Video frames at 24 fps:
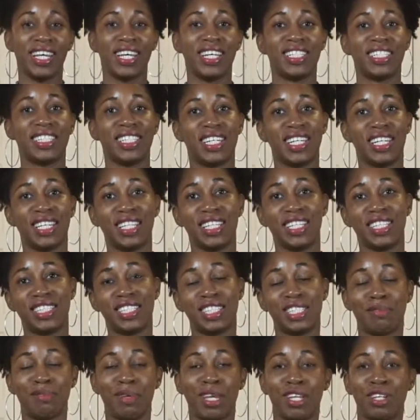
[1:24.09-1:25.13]
to get these
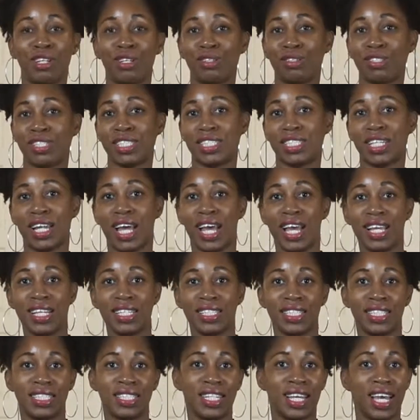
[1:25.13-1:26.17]
tomatoes
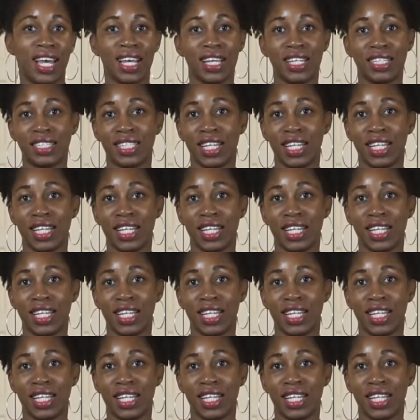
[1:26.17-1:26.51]
sliced, diced,